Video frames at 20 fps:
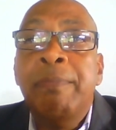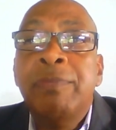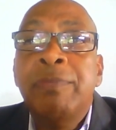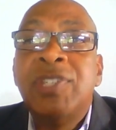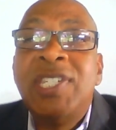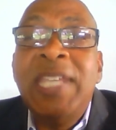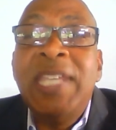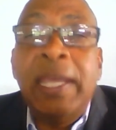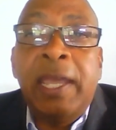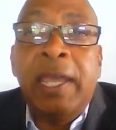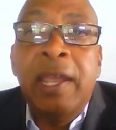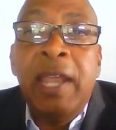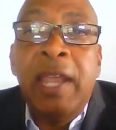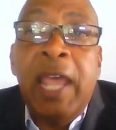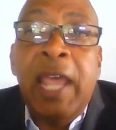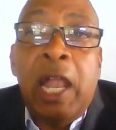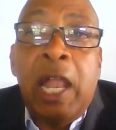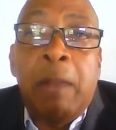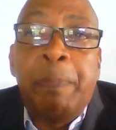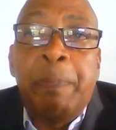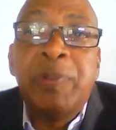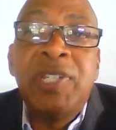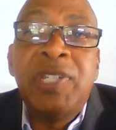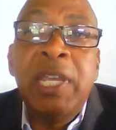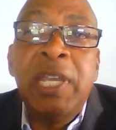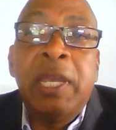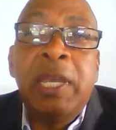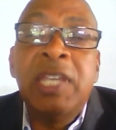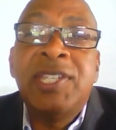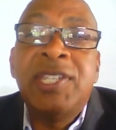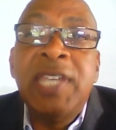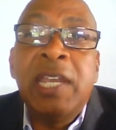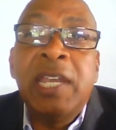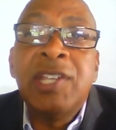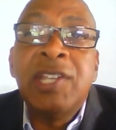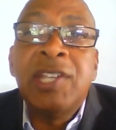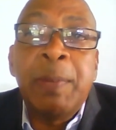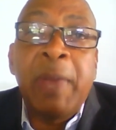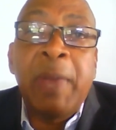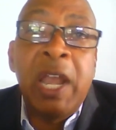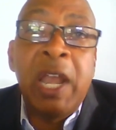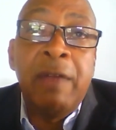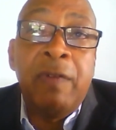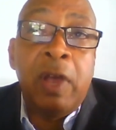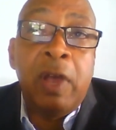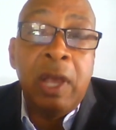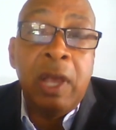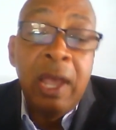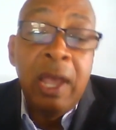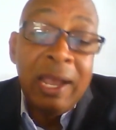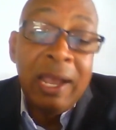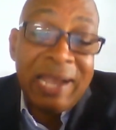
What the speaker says: seeking help, seeking some kind of a